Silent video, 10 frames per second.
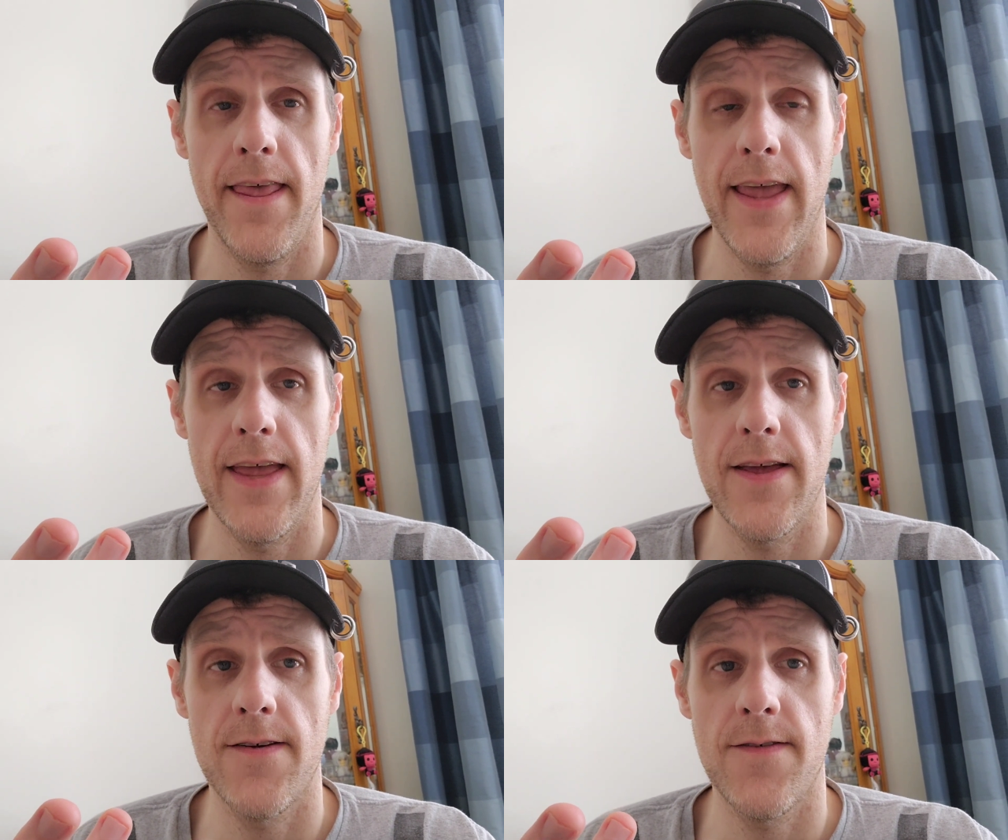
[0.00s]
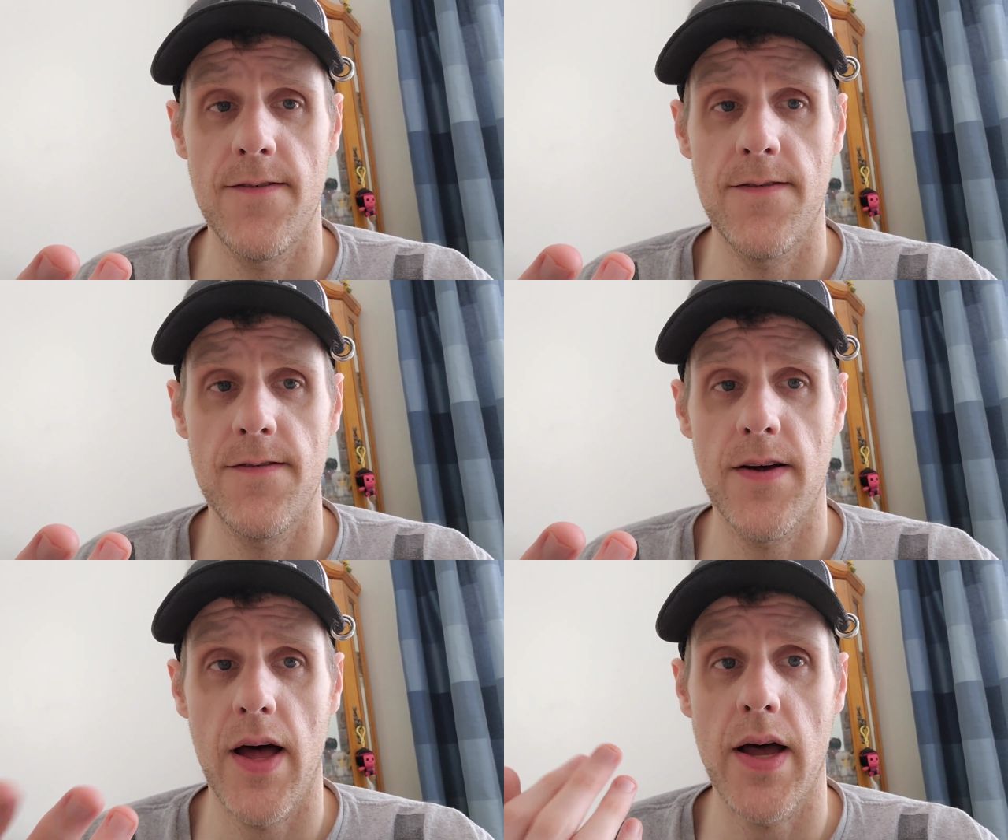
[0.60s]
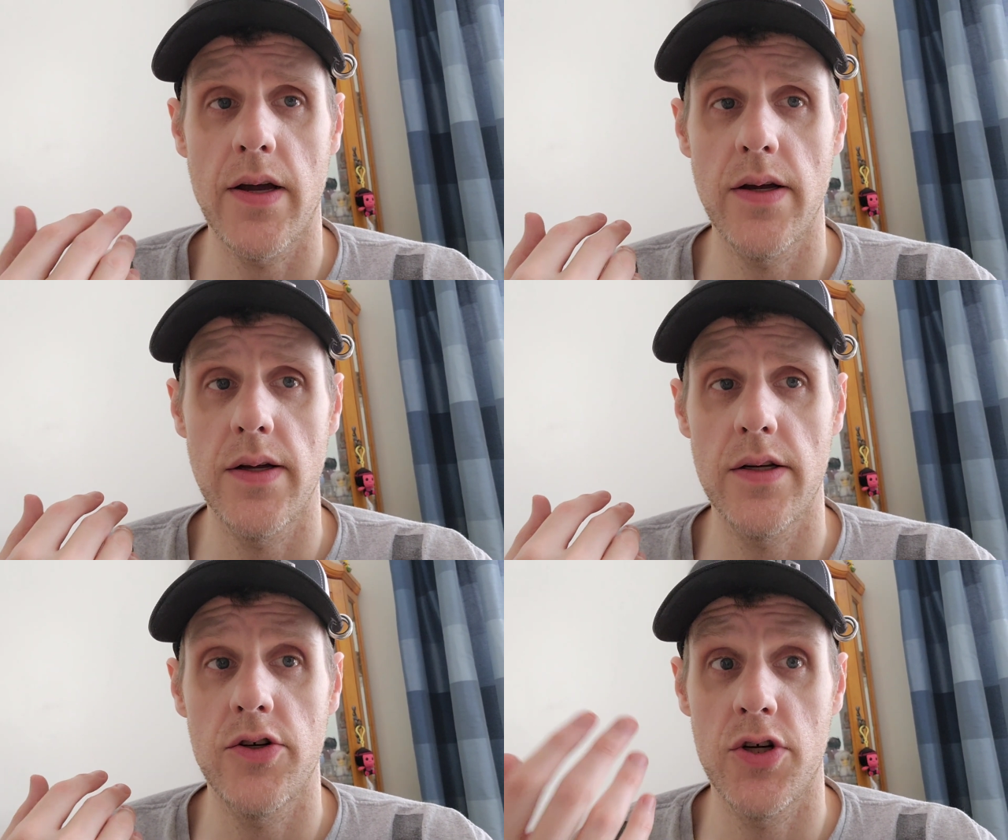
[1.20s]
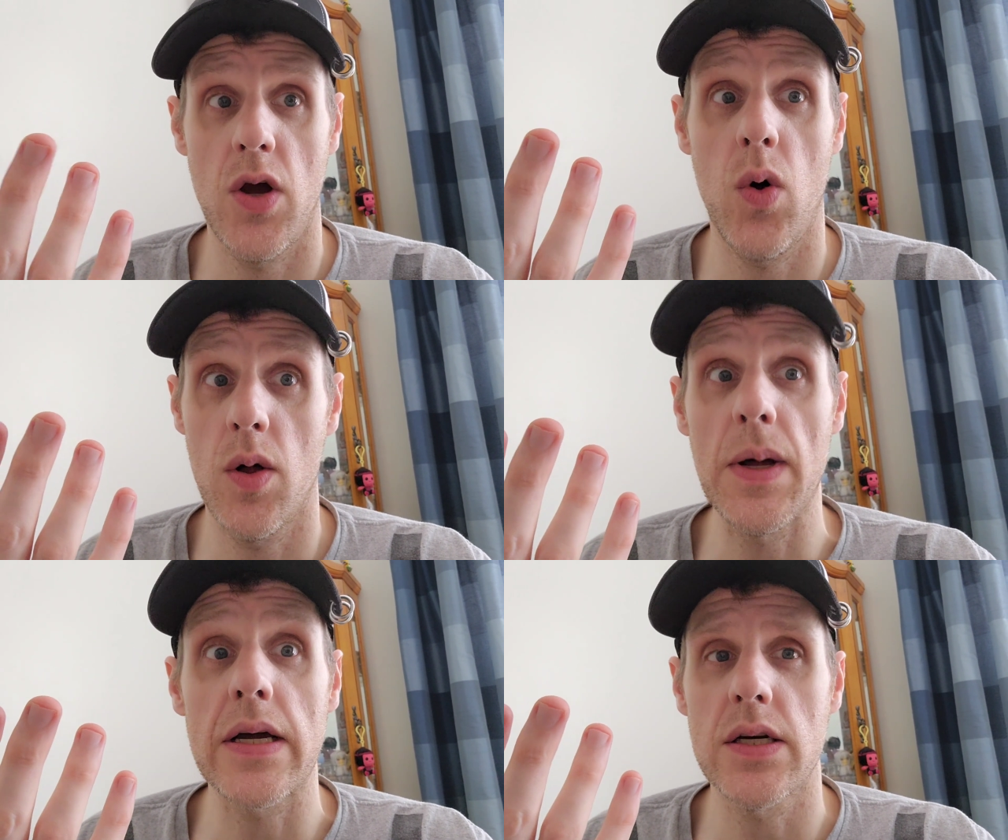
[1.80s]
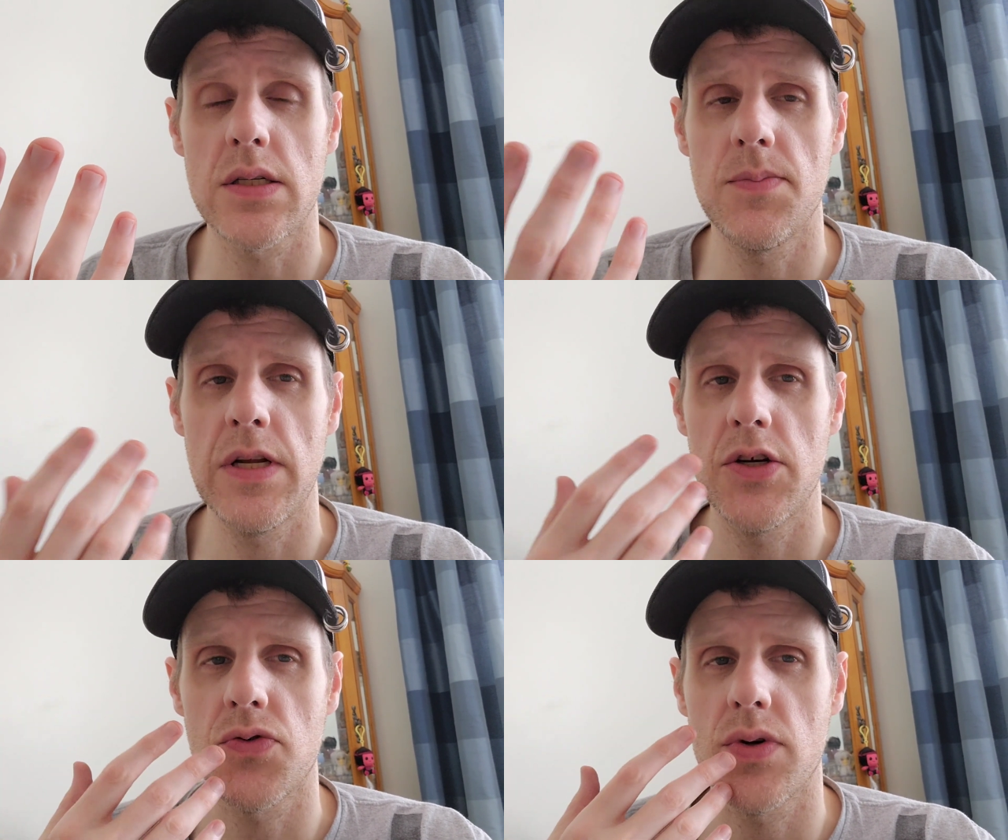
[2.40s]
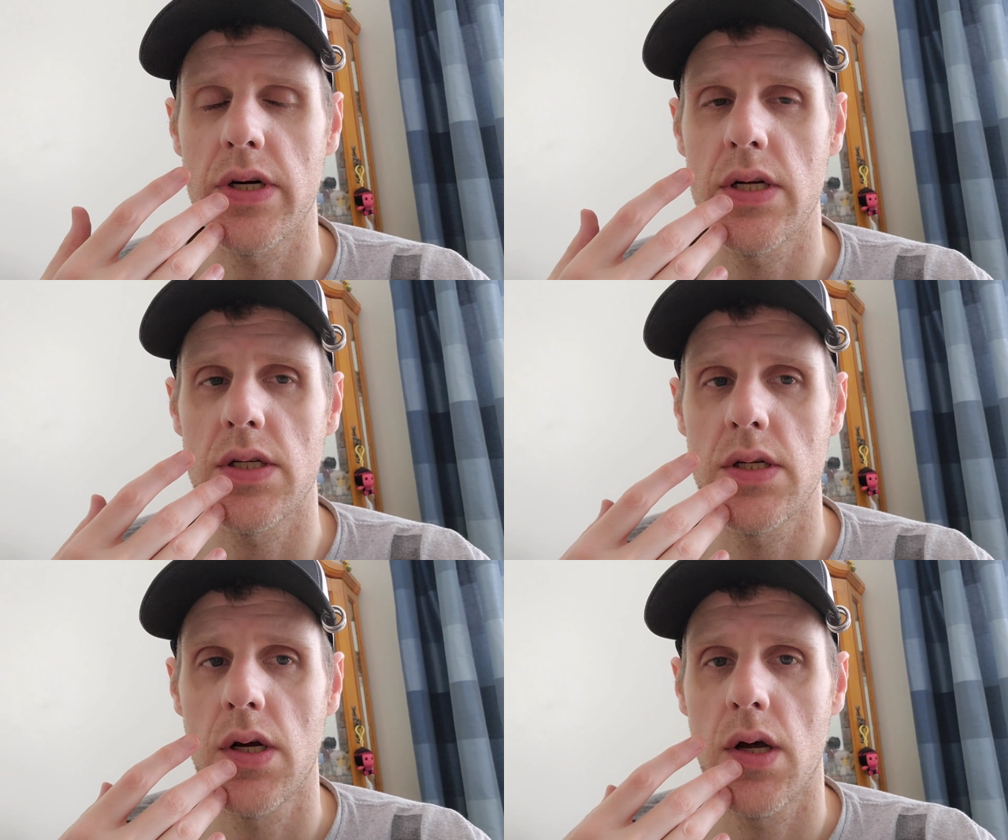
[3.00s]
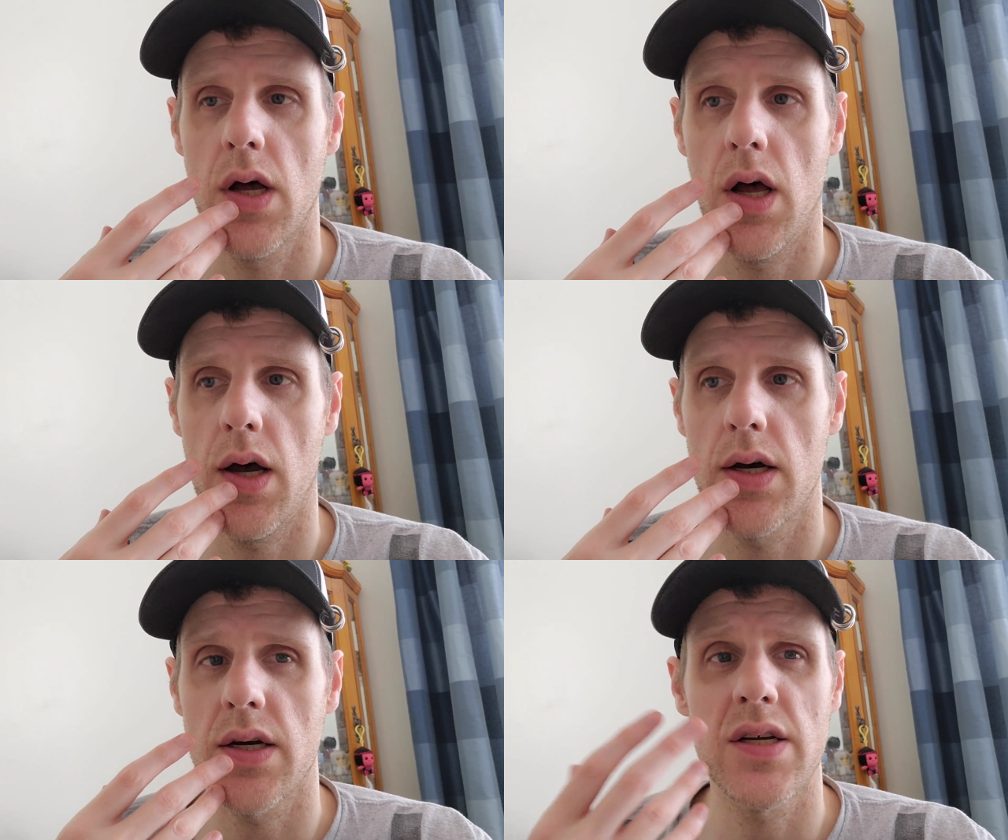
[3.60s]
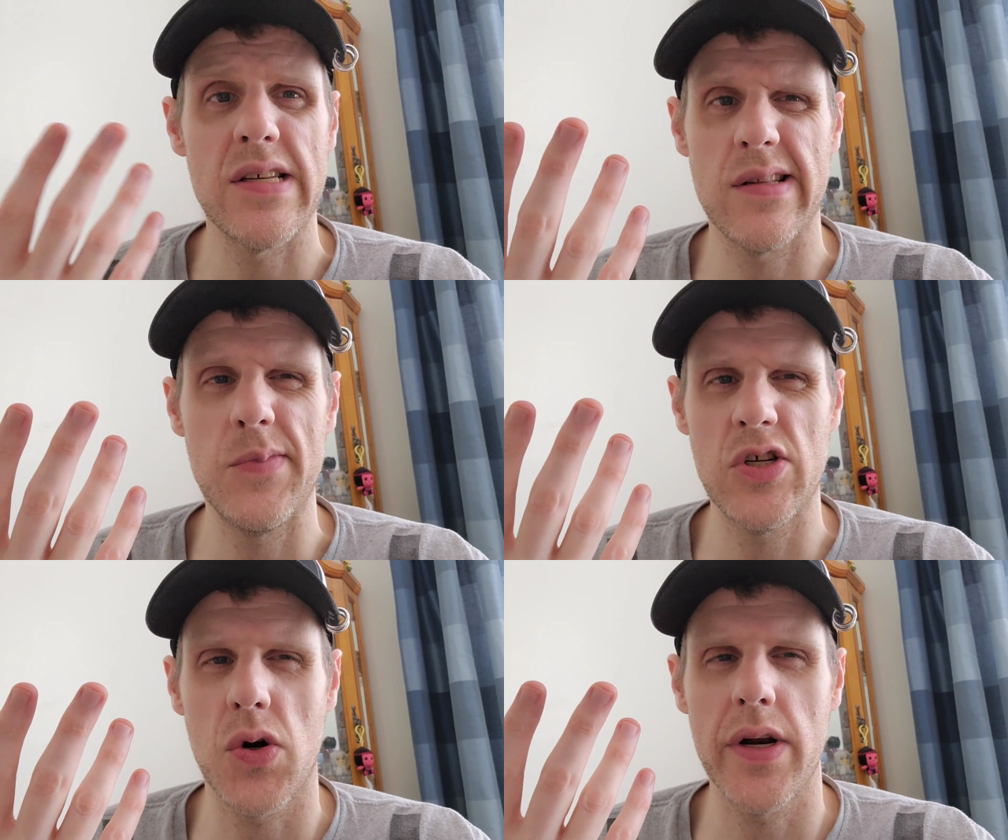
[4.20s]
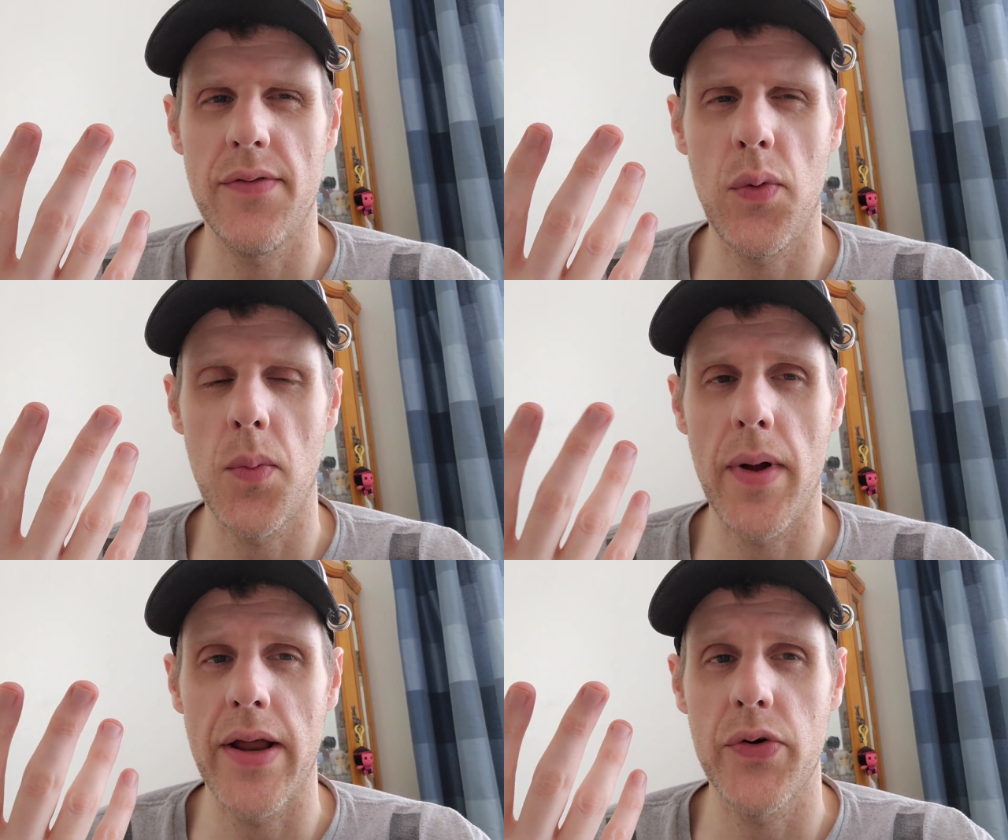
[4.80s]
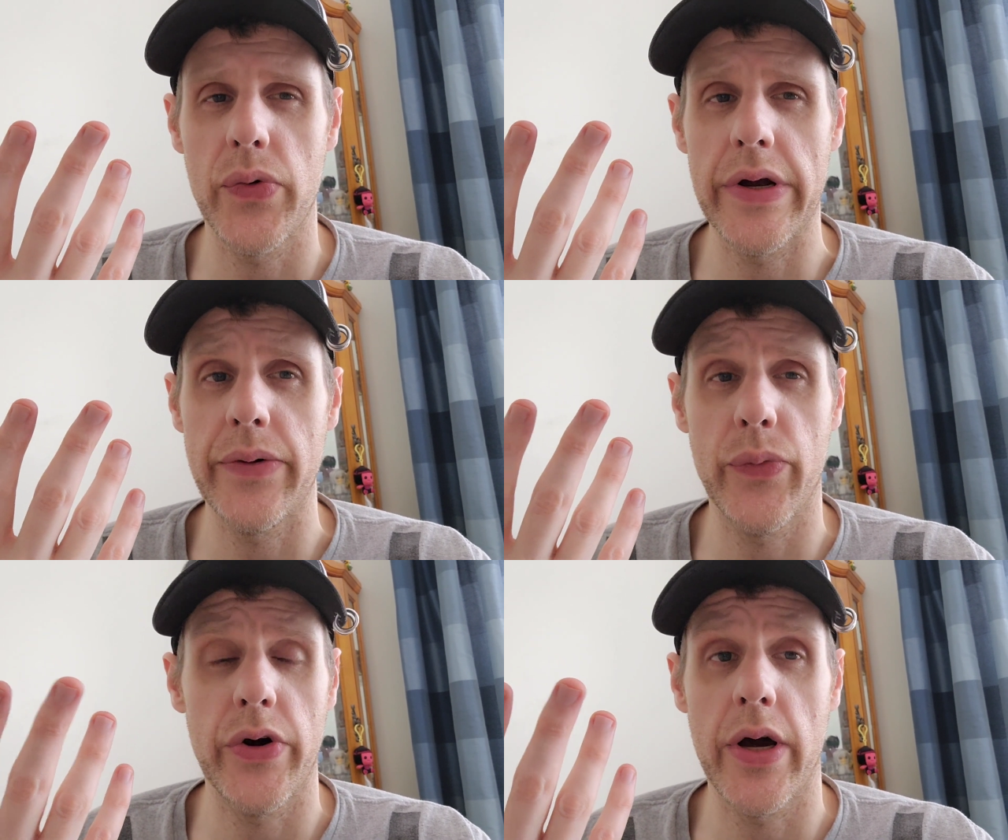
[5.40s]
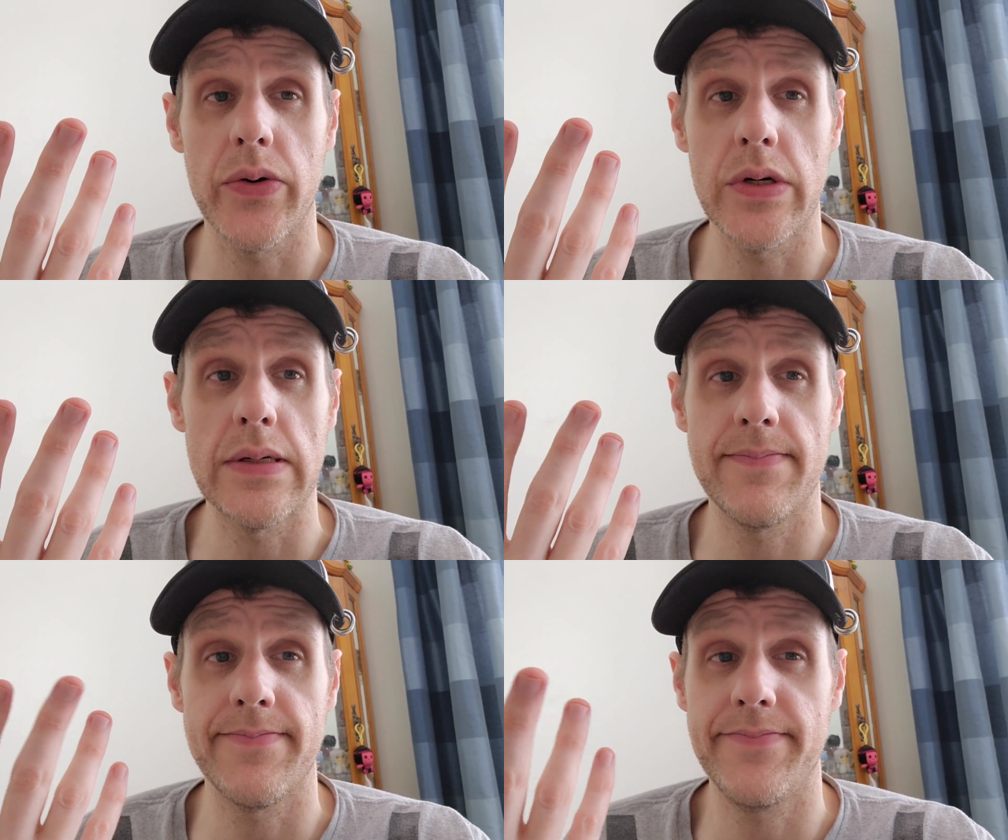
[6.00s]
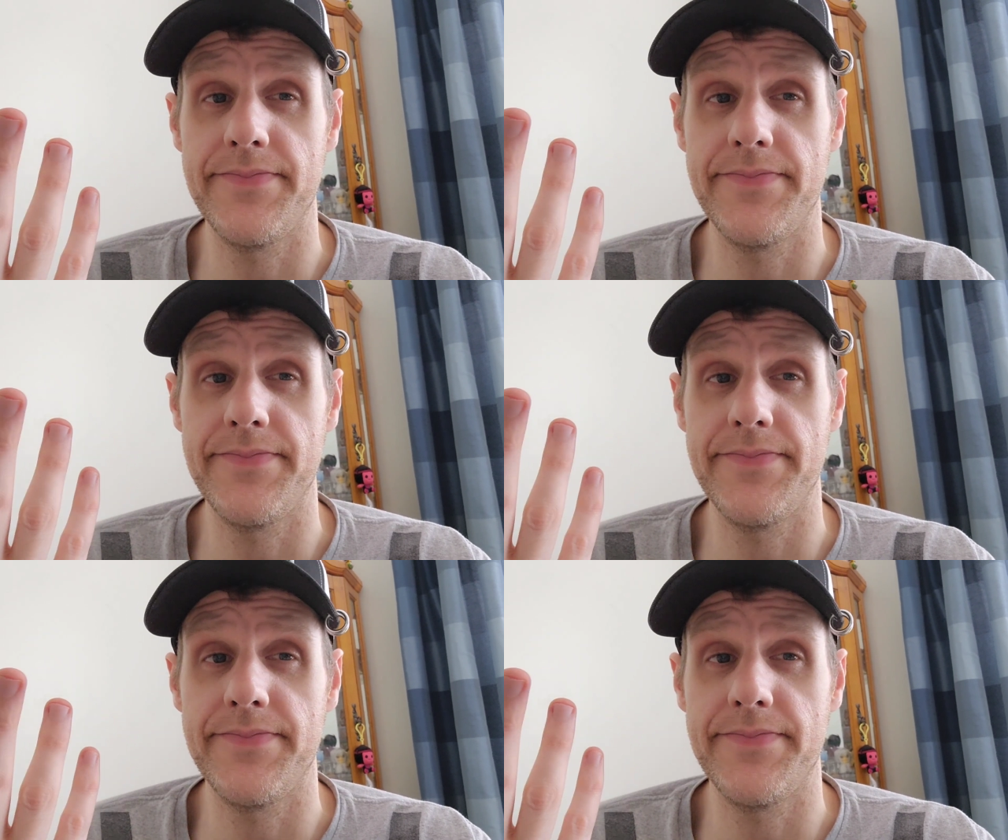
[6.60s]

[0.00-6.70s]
if I could show all my custom nendoroids because the majority of them are Bandori, and we're not going to.